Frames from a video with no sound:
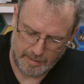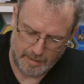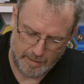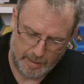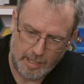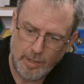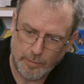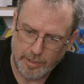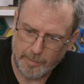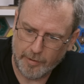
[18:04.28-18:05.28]
a
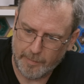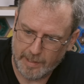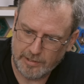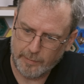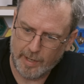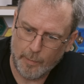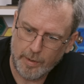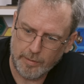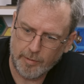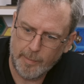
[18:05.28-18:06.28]
huge improvement. So we got
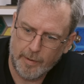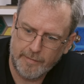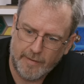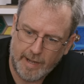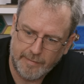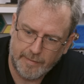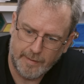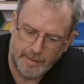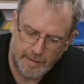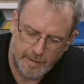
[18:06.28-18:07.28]
103.5.
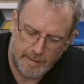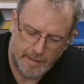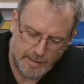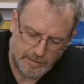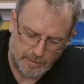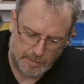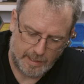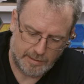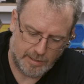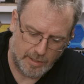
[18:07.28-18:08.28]
So
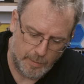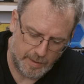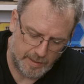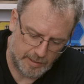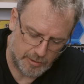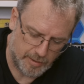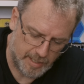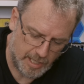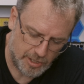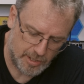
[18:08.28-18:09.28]
let's go with the
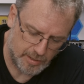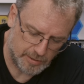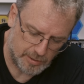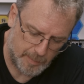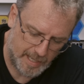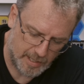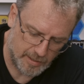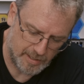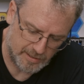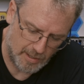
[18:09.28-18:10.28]
traditional speaker
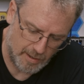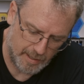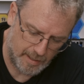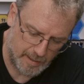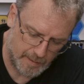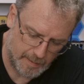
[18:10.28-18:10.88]
design.